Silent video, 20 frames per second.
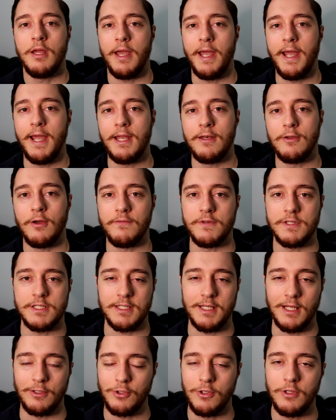And
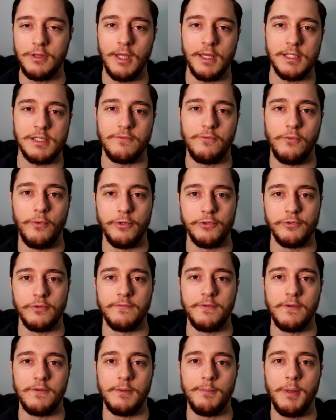obviously at
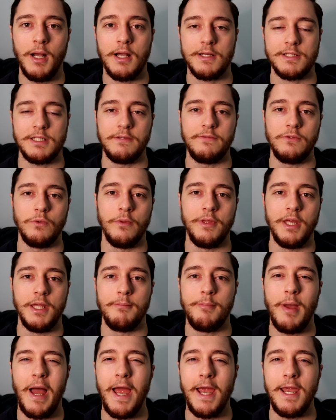$2,450, if you're
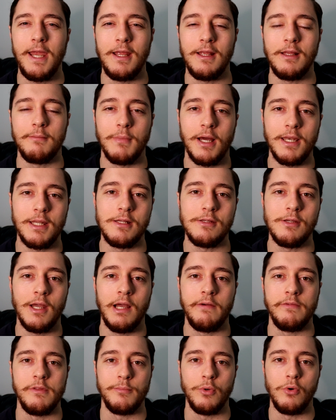then paying money to
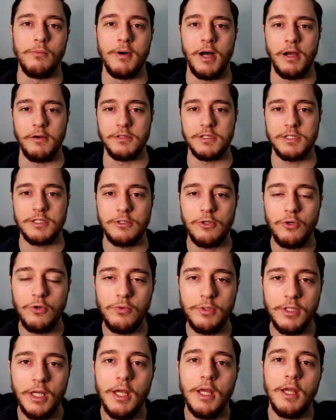have the bull bar
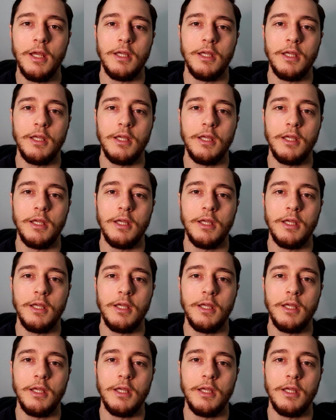installed,